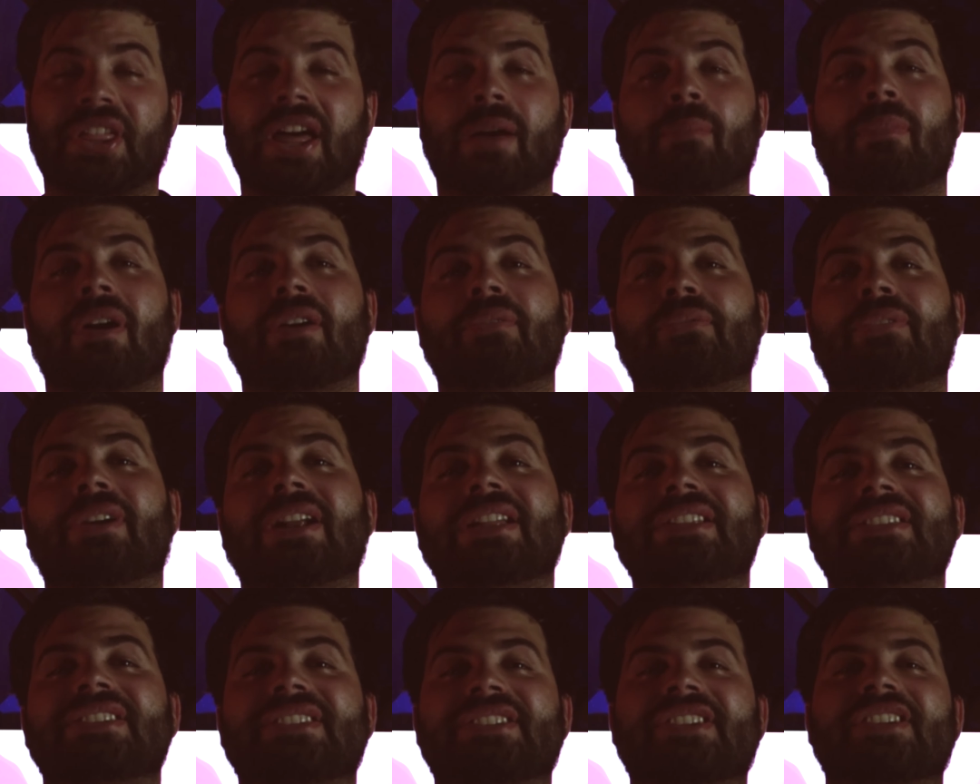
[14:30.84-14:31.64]
that, my
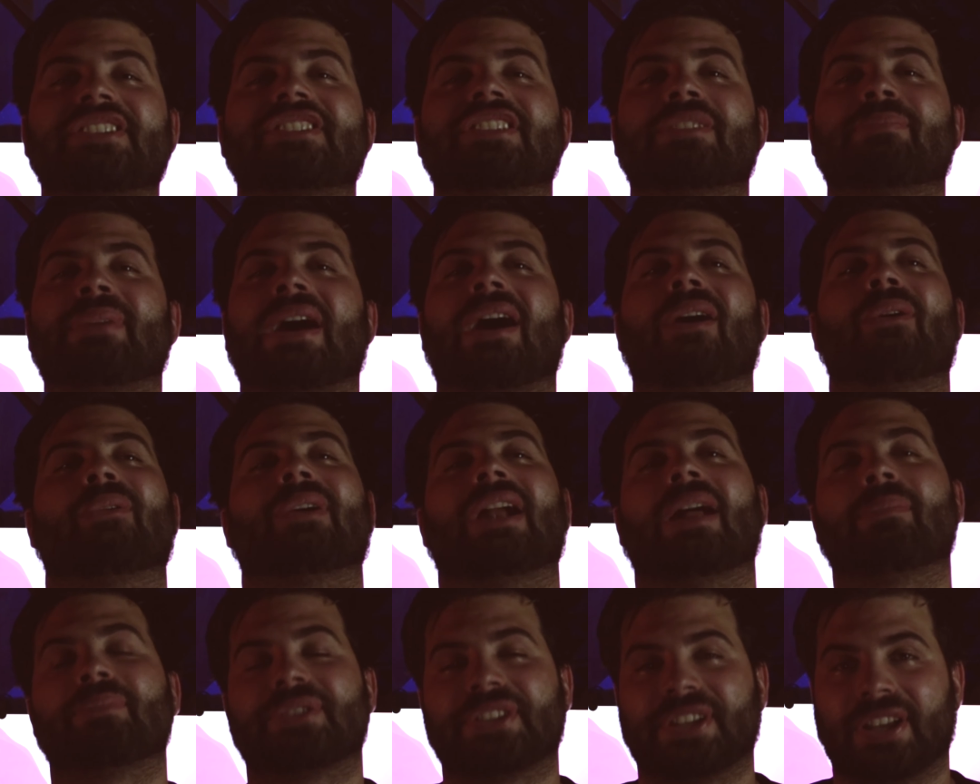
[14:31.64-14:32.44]
friends, just about
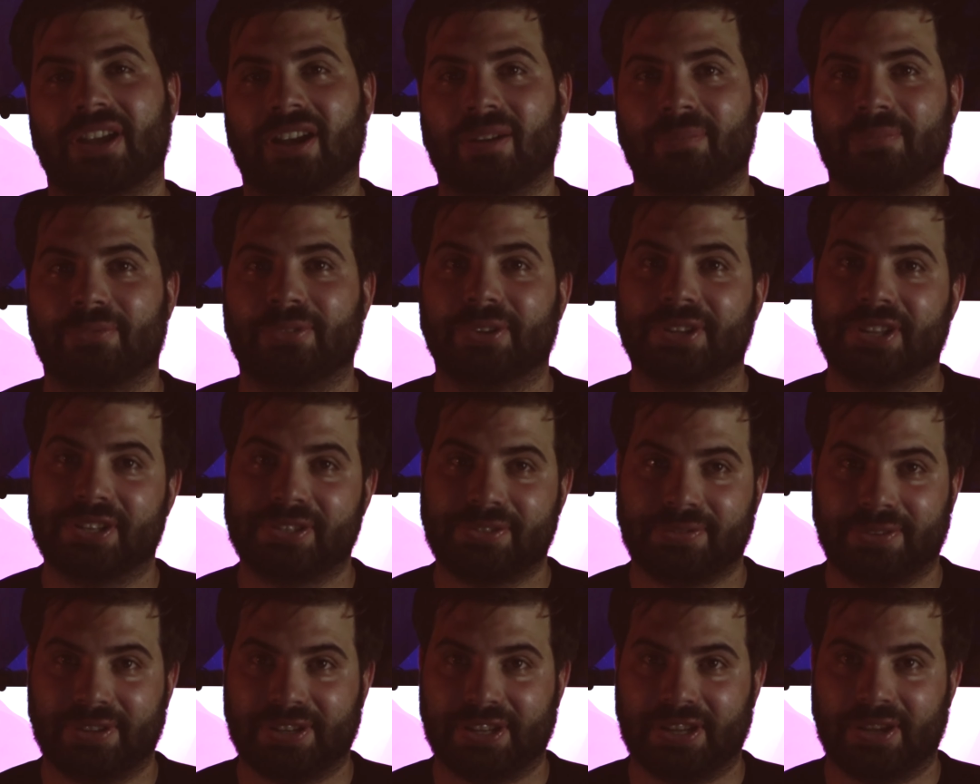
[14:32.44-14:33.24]
wraps it up for
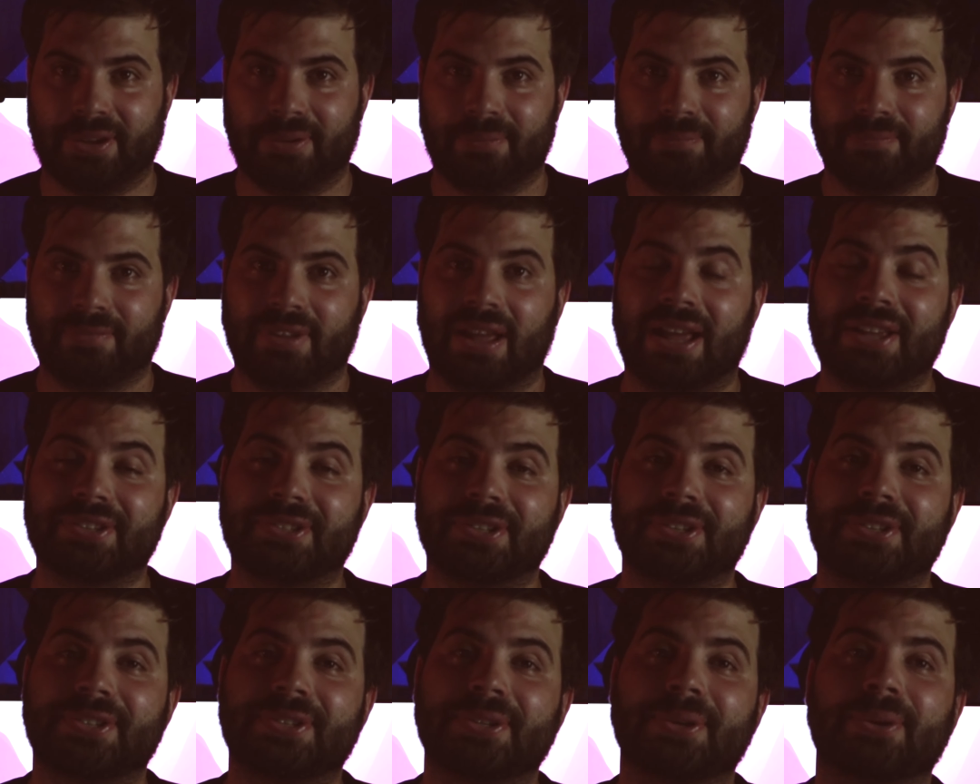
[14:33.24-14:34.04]
this video.
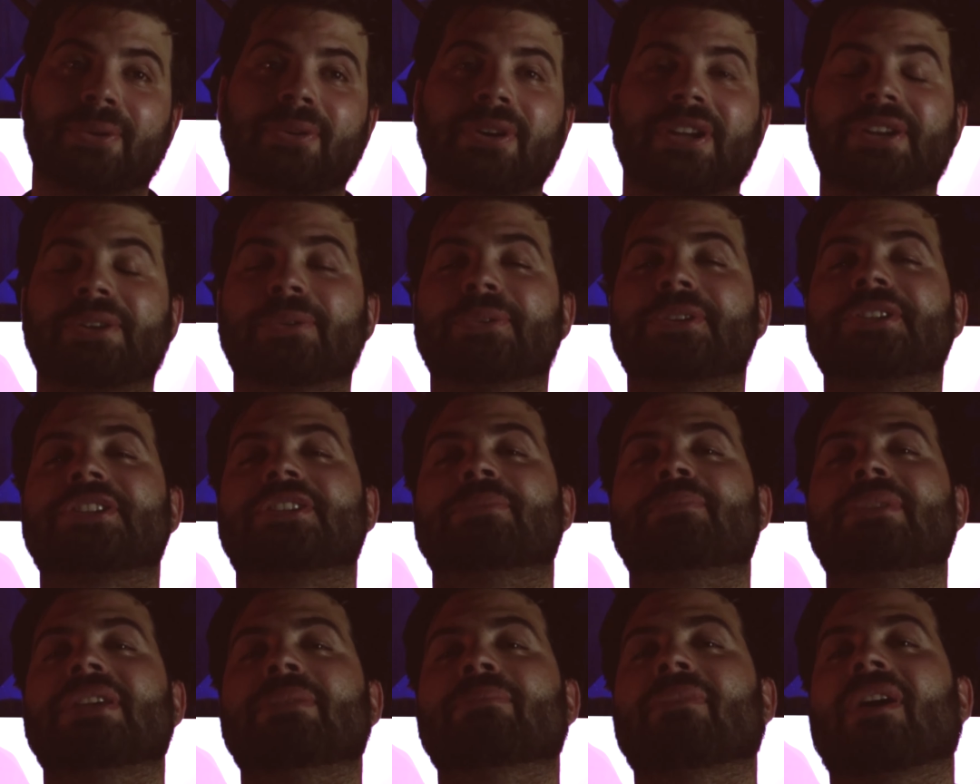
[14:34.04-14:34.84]
As you saw, in order
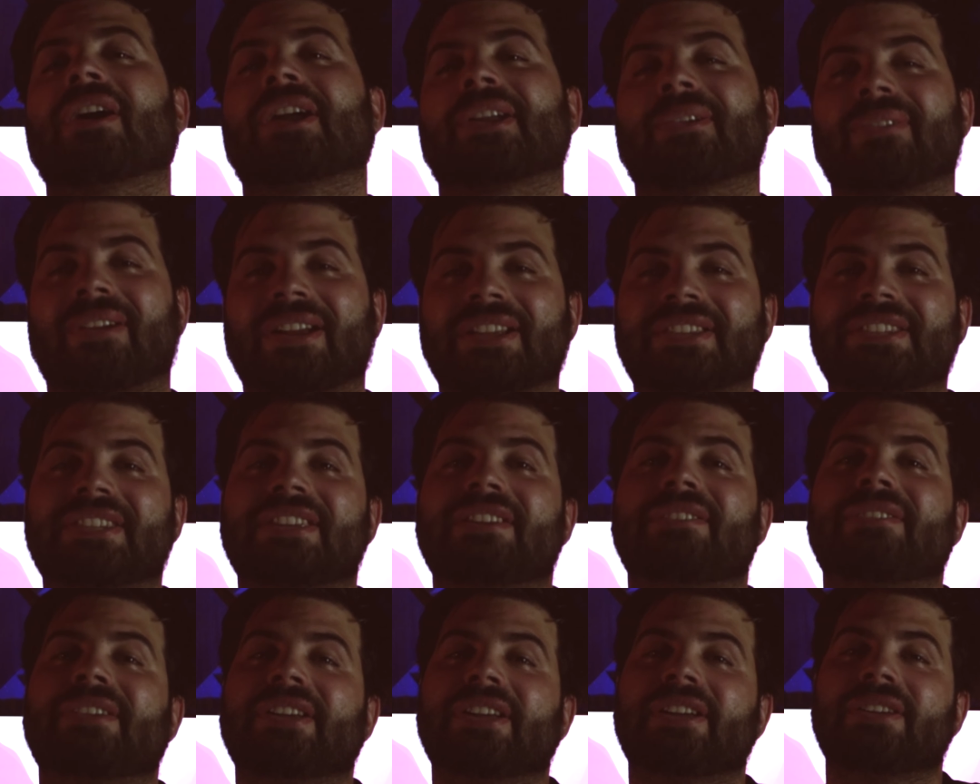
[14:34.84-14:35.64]
to meet my
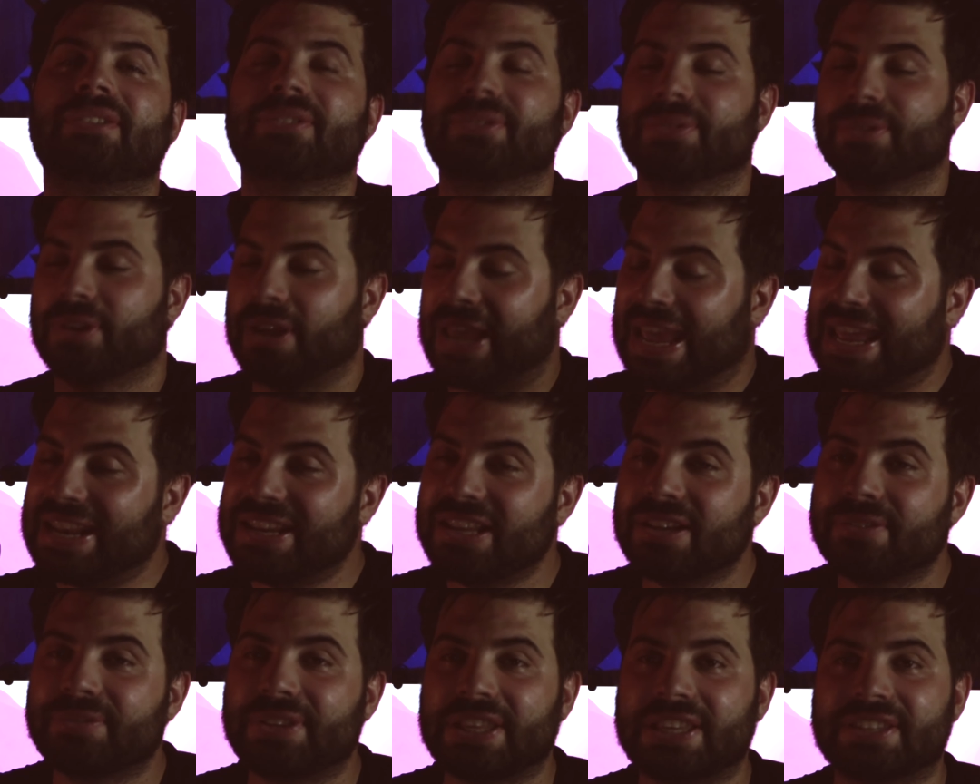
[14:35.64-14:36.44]
criteria,
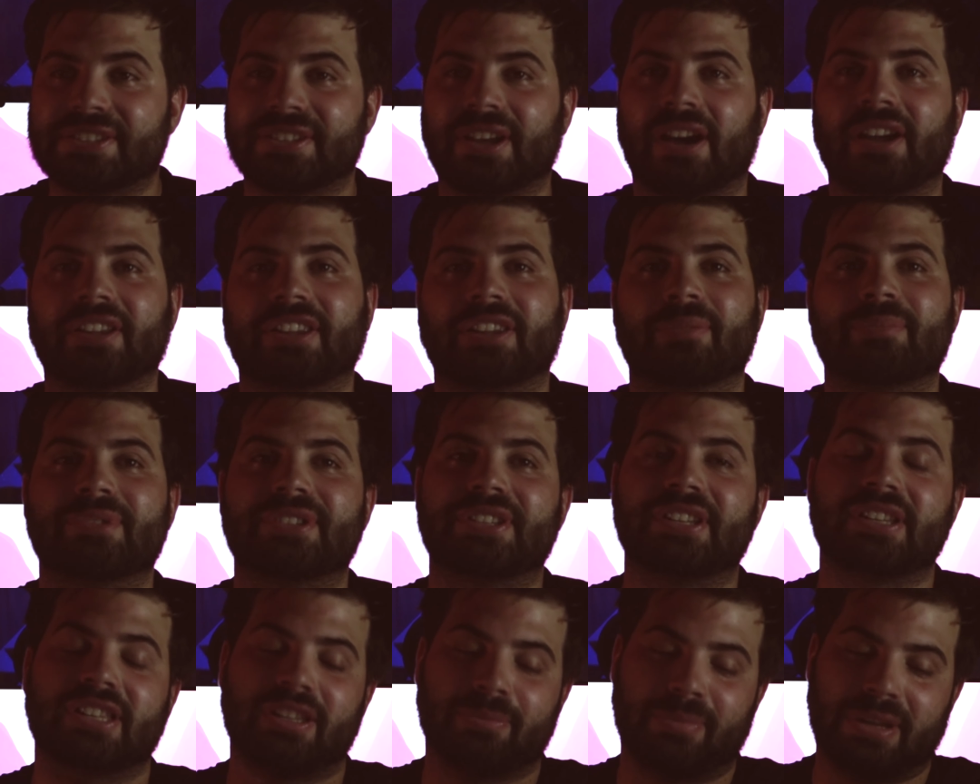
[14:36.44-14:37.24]
any of these
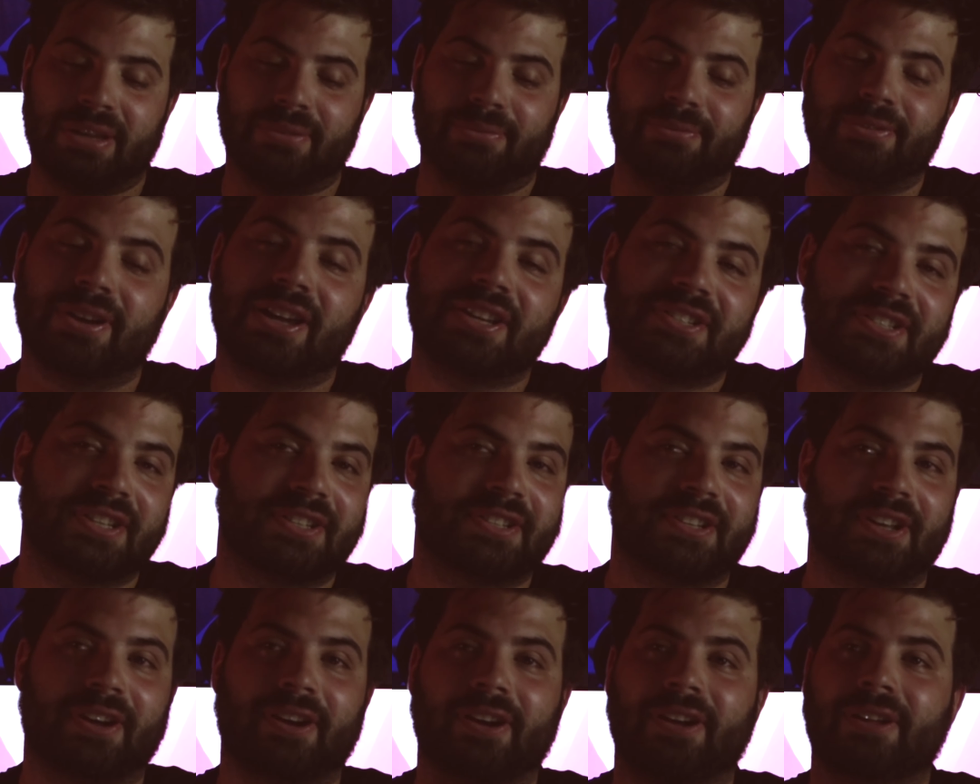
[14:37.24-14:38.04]
items need to be
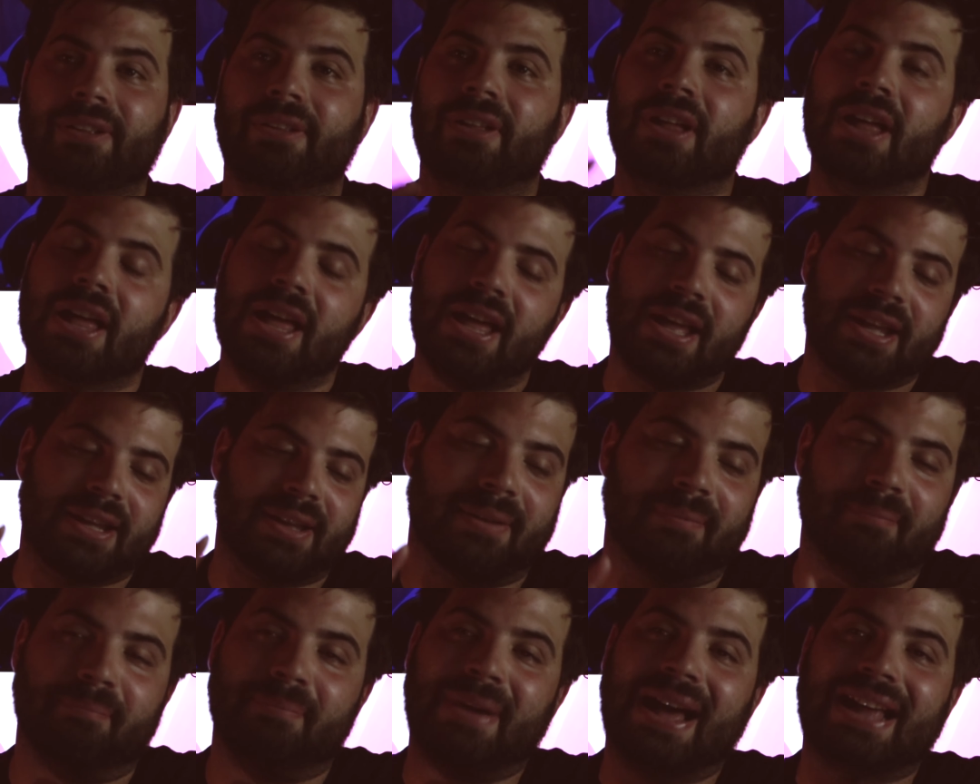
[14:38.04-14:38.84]
versatile,
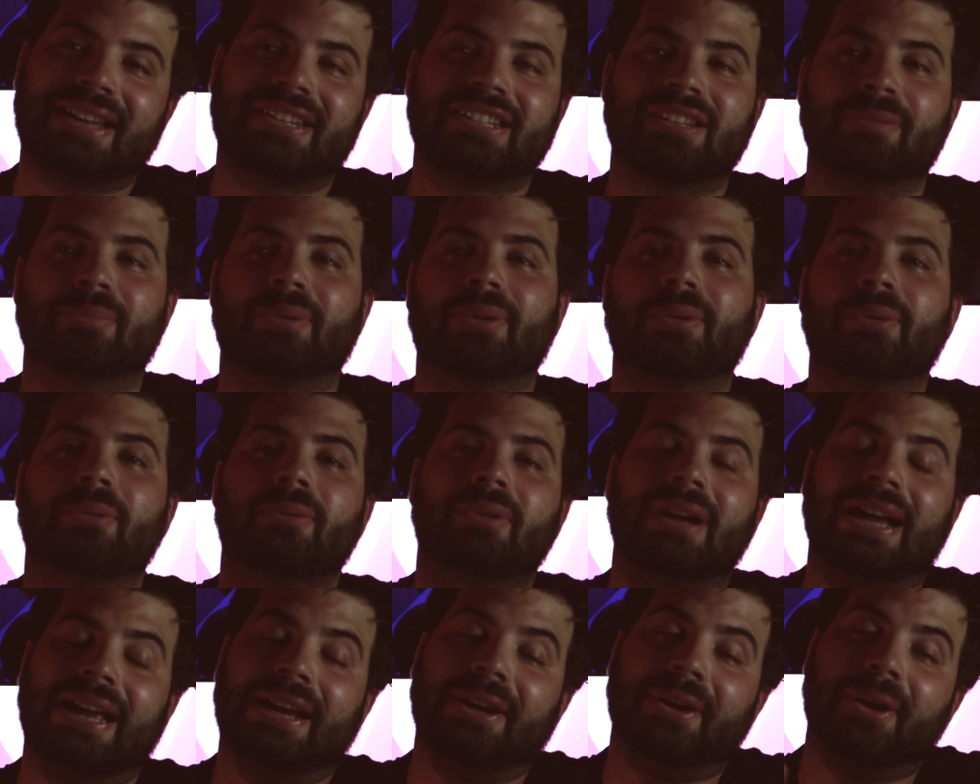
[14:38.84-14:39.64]

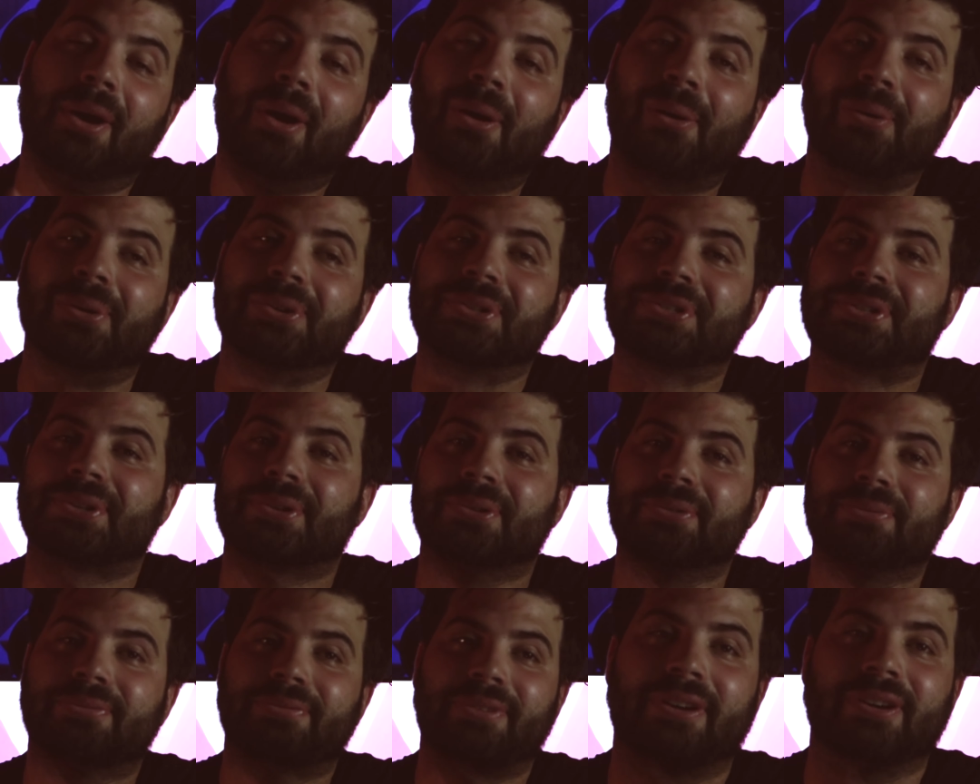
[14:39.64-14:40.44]
compatible, and
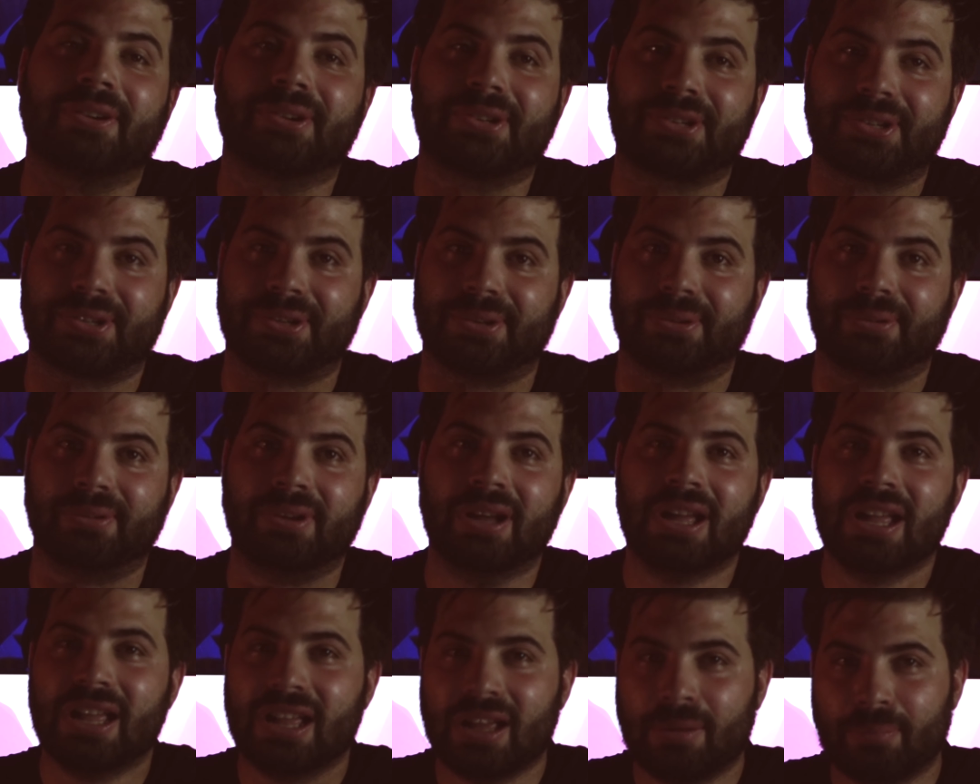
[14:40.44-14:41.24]
also functional.